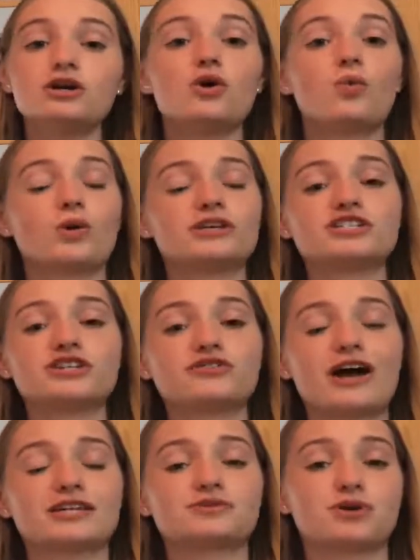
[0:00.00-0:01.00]
Once the
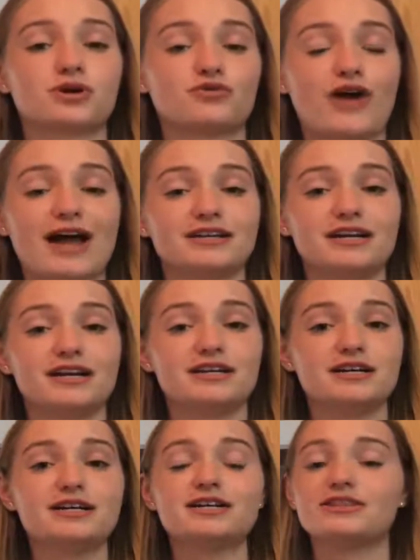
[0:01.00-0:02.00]
rats were
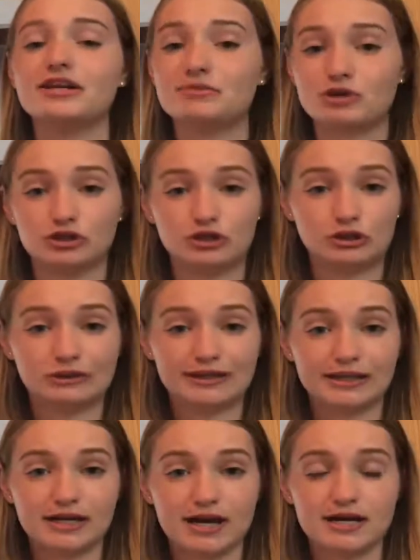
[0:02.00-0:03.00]
irradiated, they were
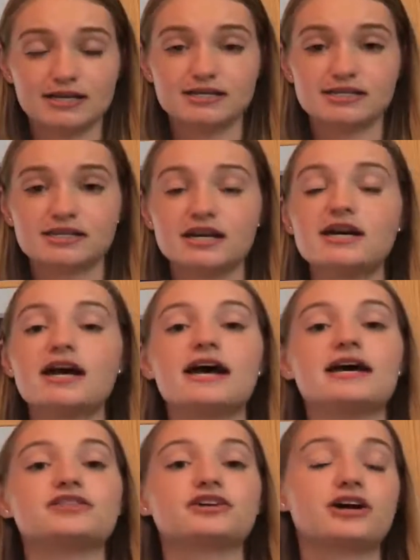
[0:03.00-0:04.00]
euthanized
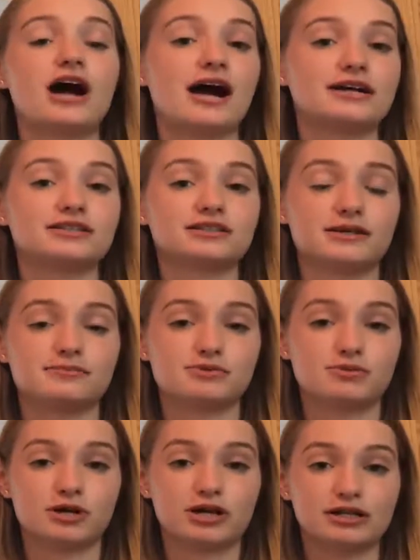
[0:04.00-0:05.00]
and their hind limbs
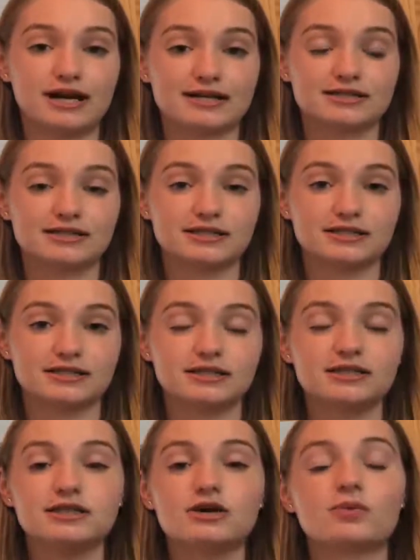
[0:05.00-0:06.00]
were collected.
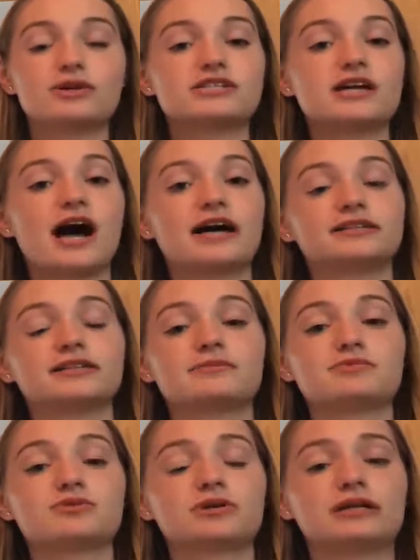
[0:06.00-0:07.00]
Once the hind
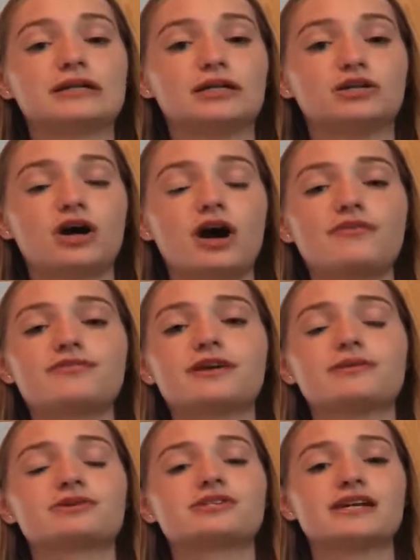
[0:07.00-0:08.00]
limbs were cleaned off, they
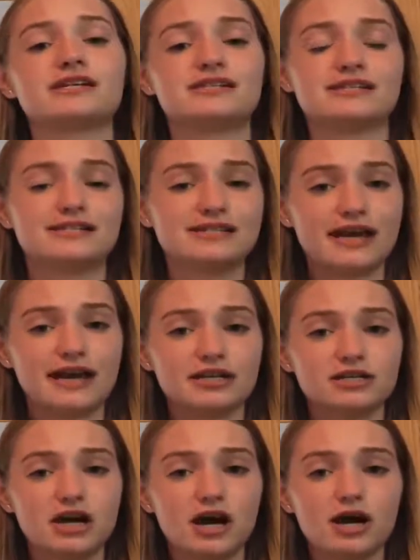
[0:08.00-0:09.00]
were sent to
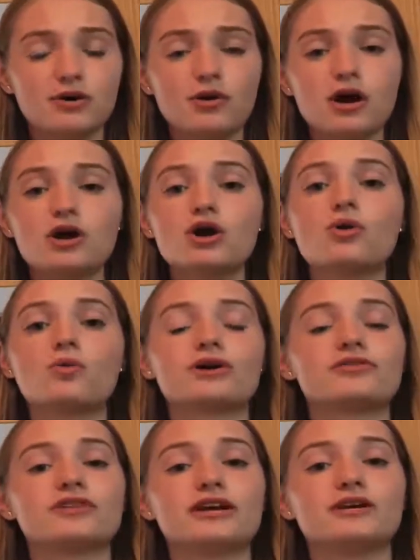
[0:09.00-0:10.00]
ScanCo, where
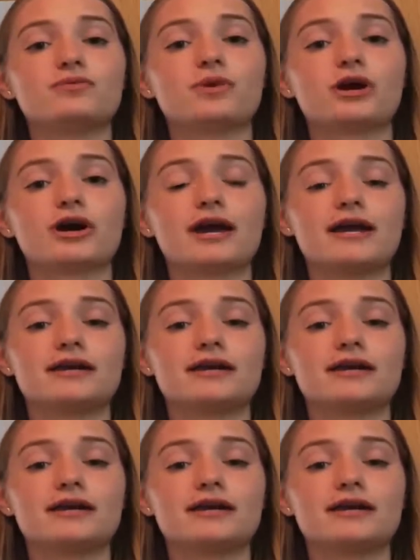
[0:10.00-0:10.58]
they were